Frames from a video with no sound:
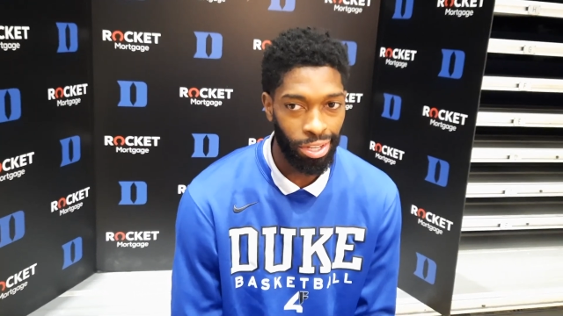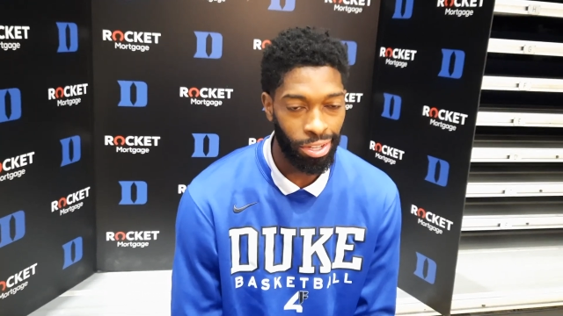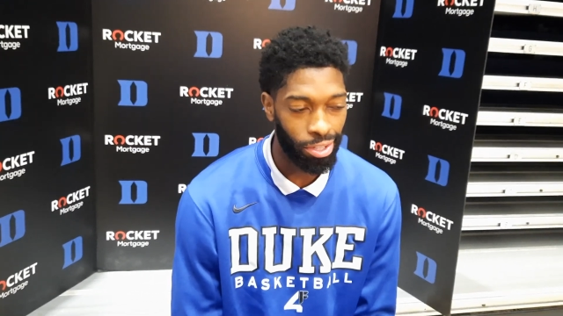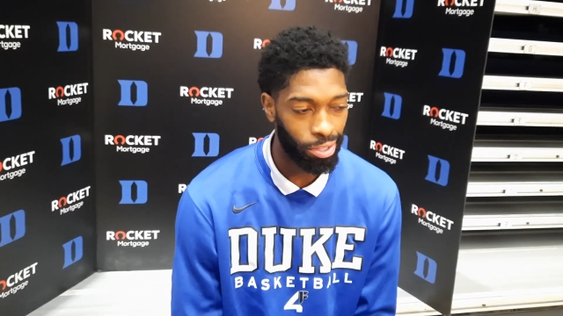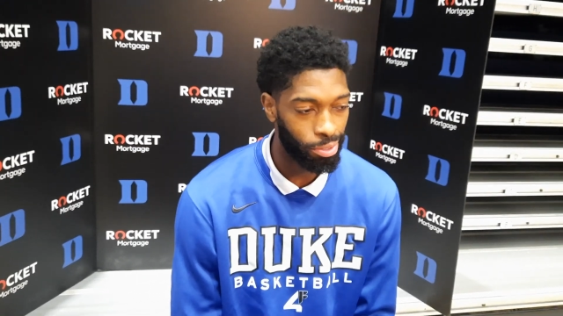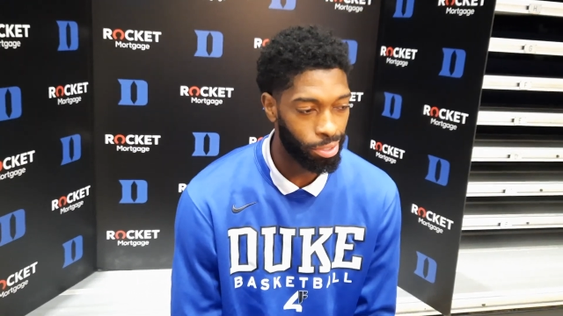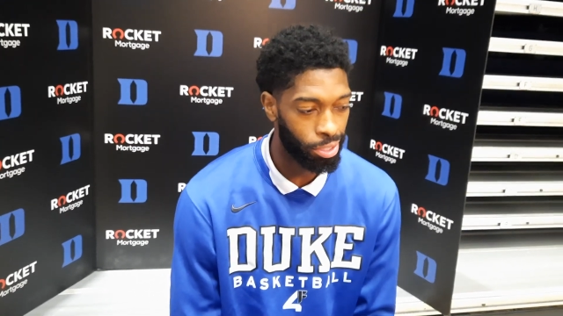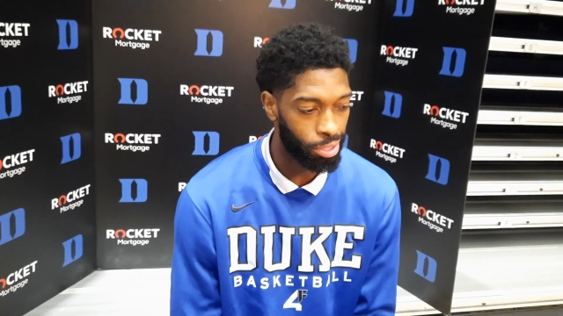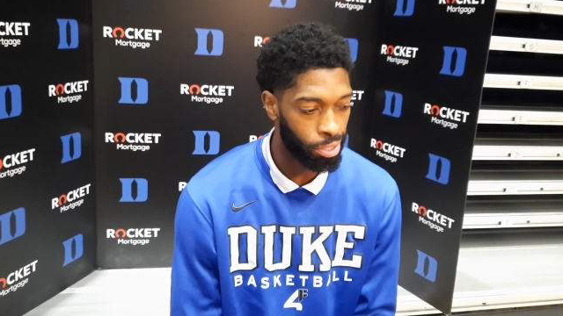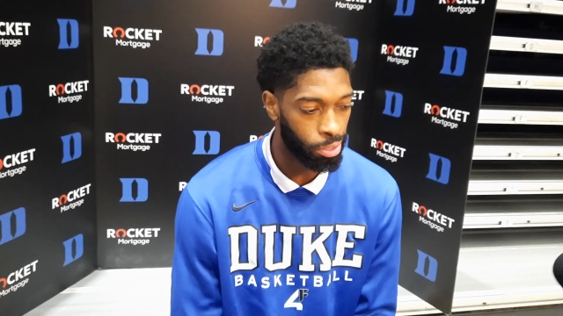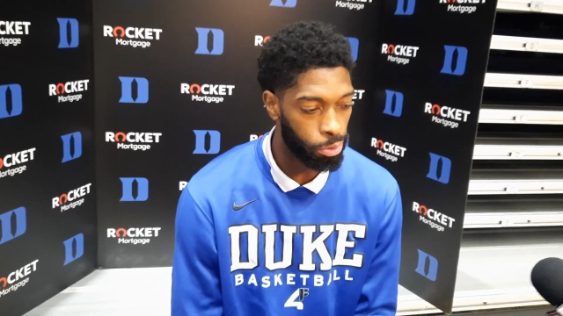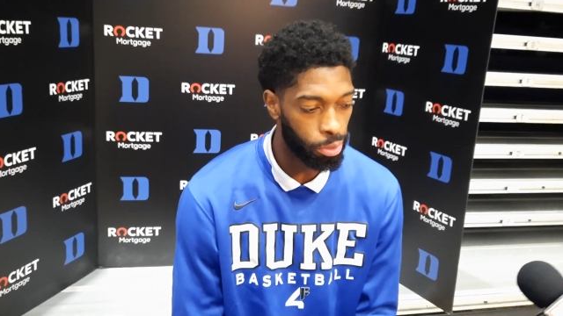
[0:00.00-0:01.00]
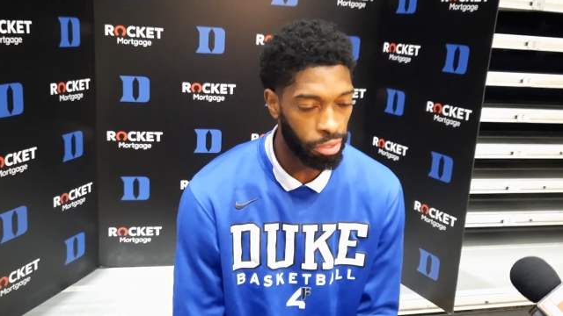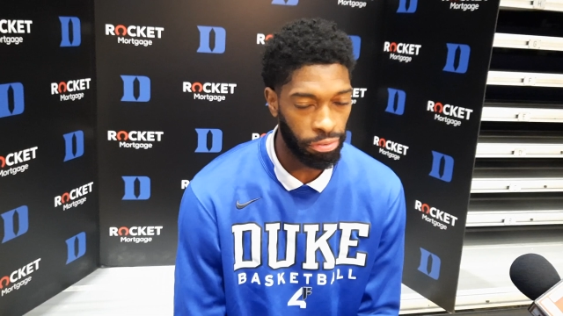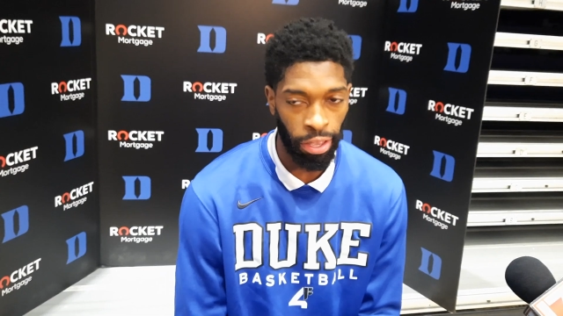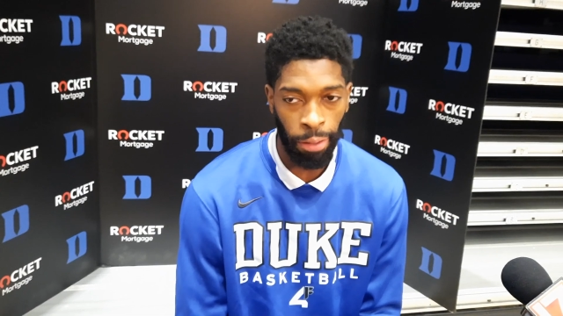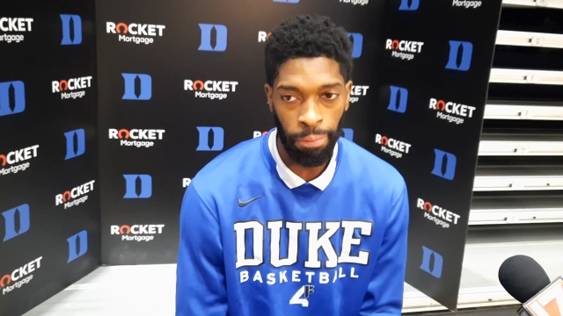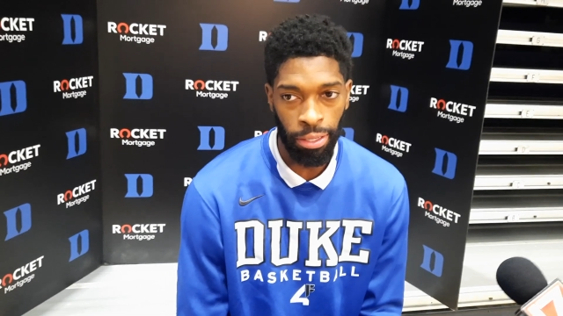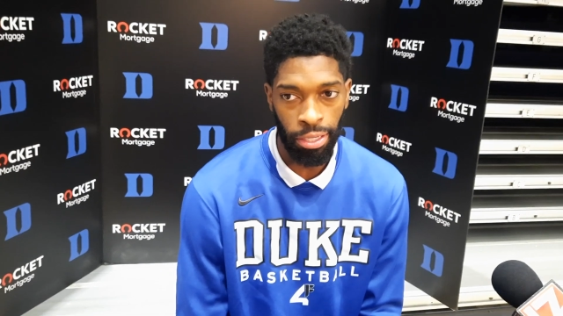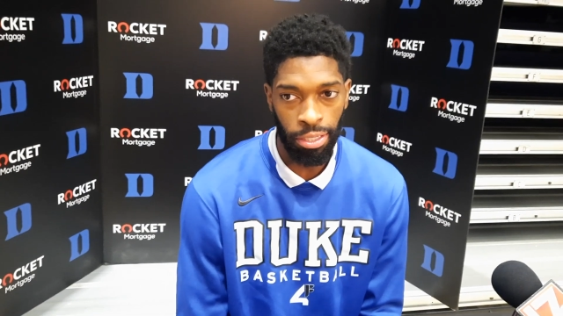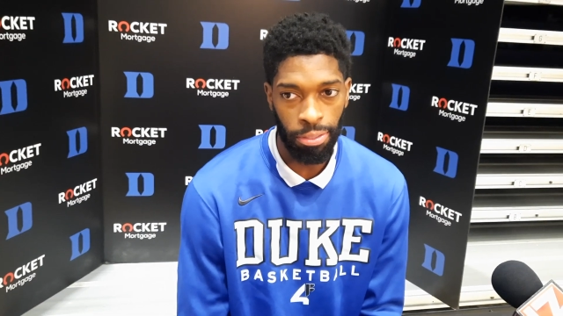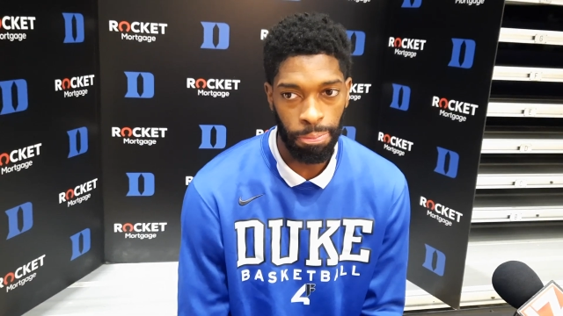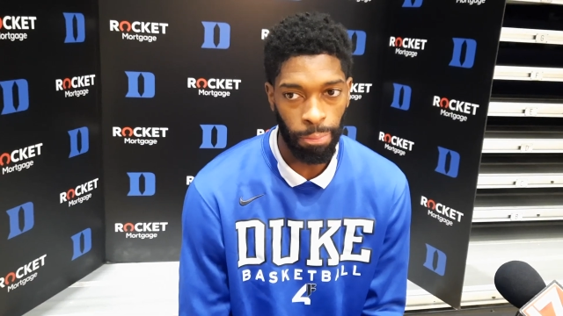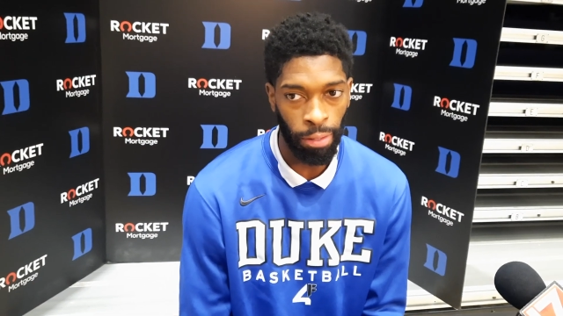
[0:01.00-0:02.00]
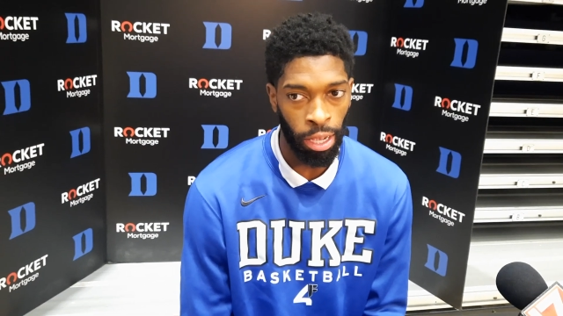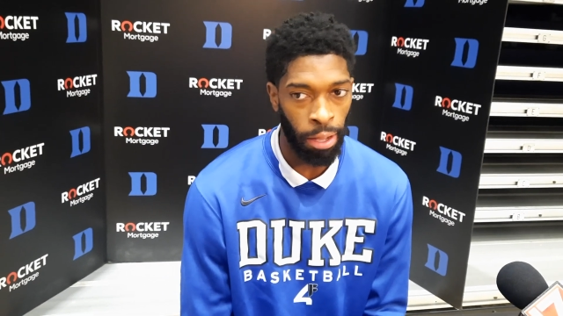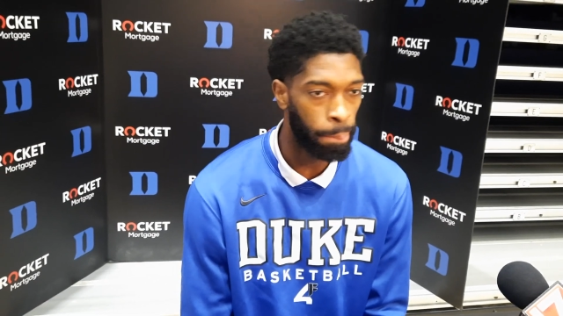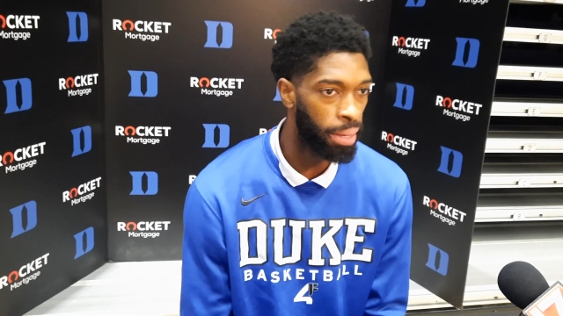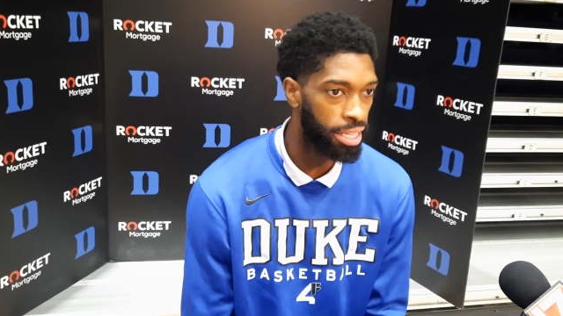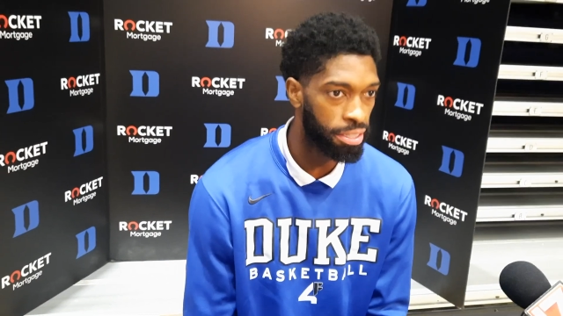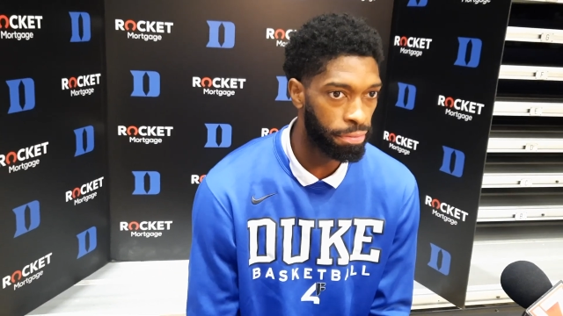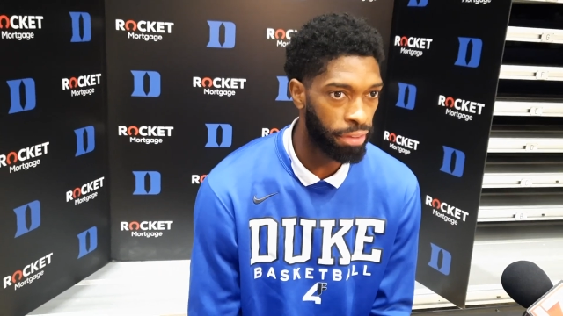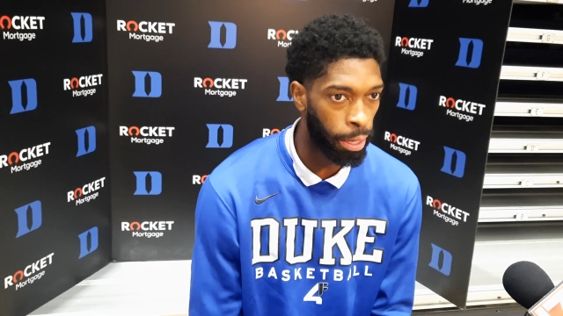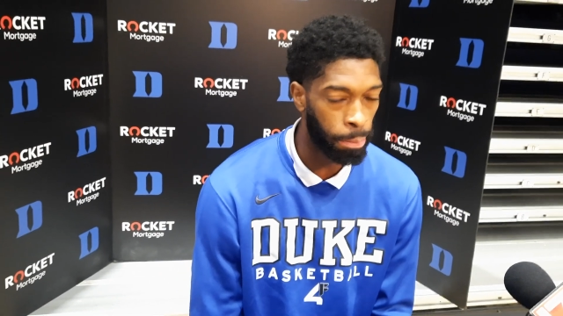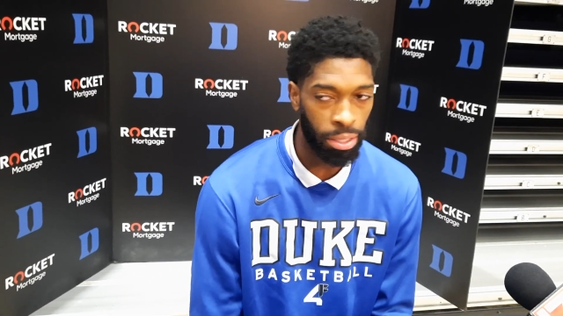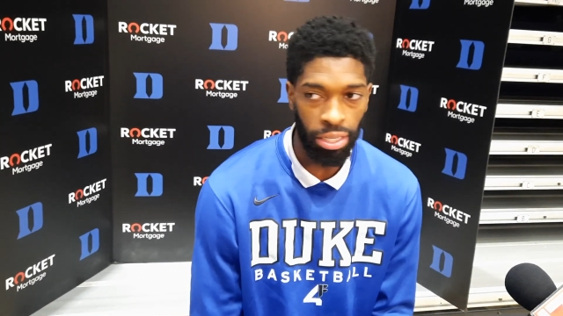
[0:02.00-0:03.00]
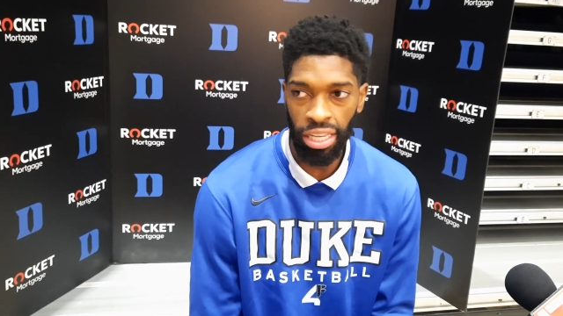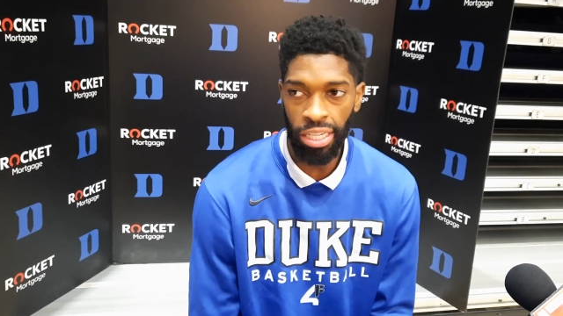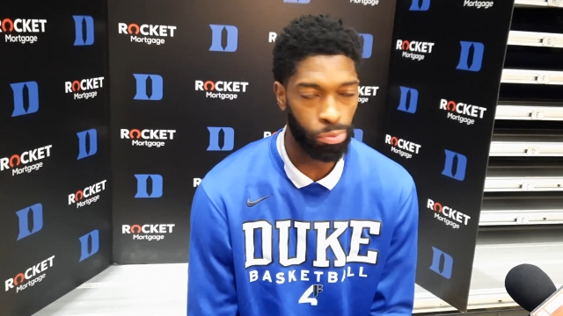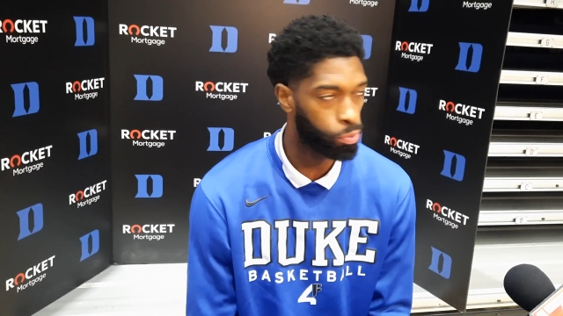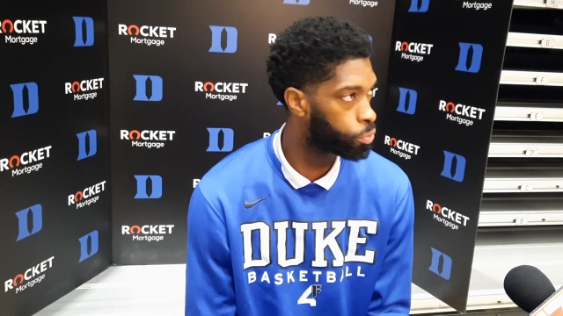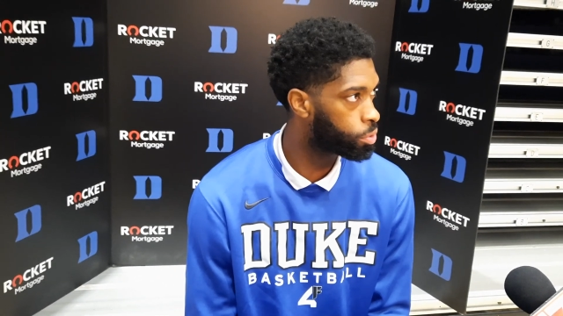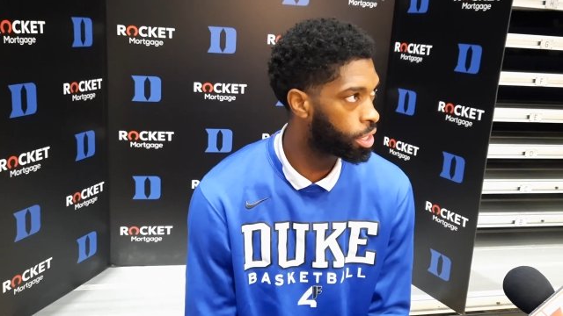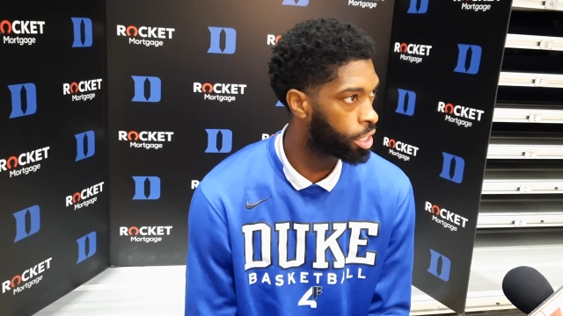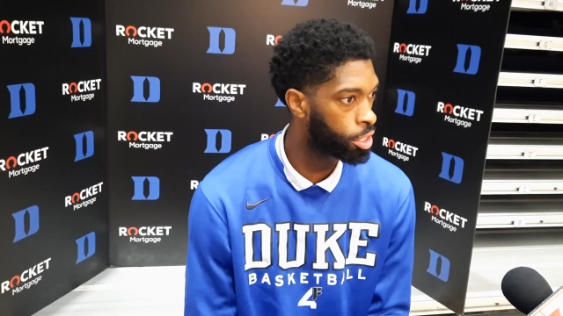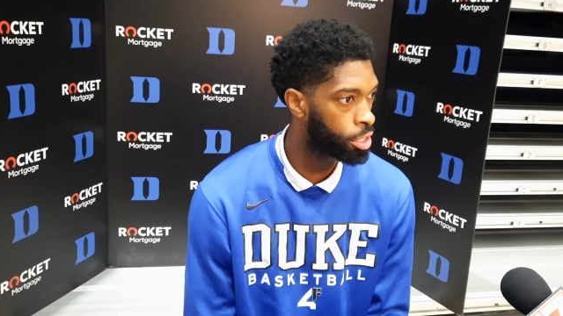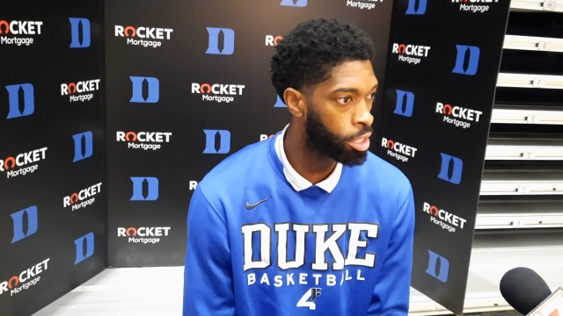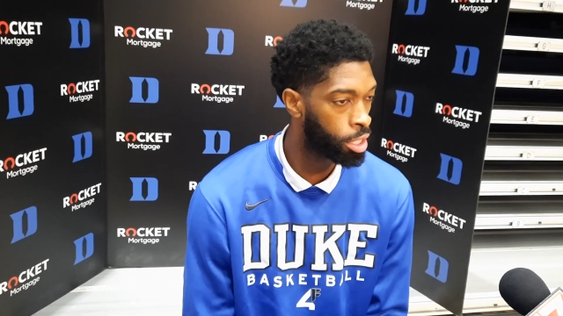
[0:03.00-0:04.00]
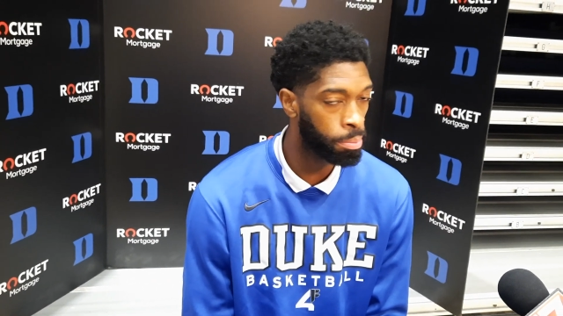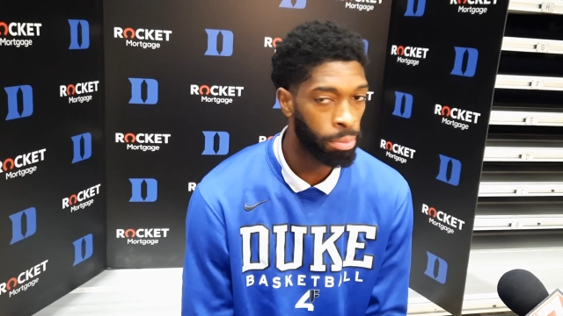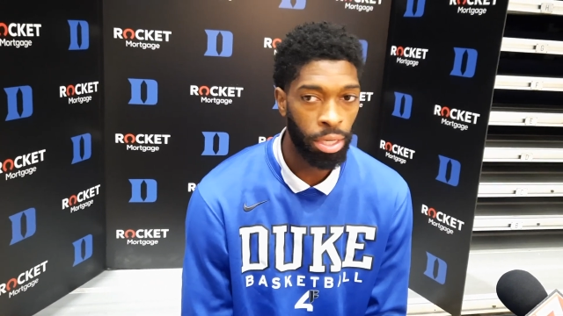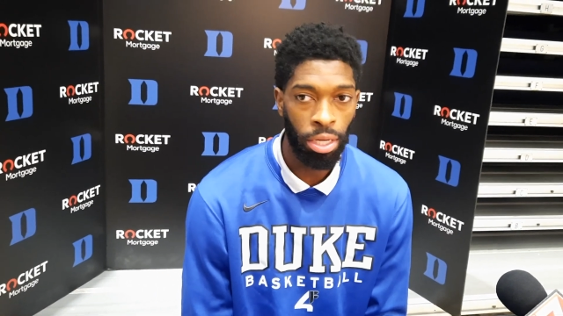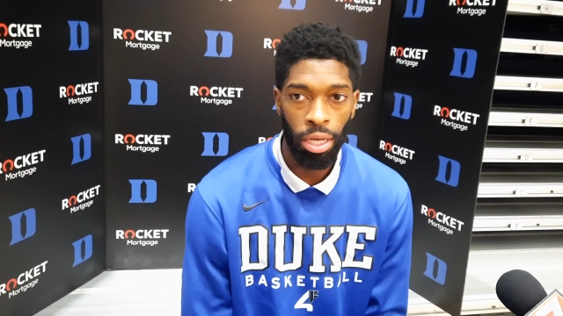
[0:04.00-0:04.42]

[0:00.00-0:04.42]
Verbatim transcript: you know, the, the Lucas family is an amazing family. He has roots here in Durham.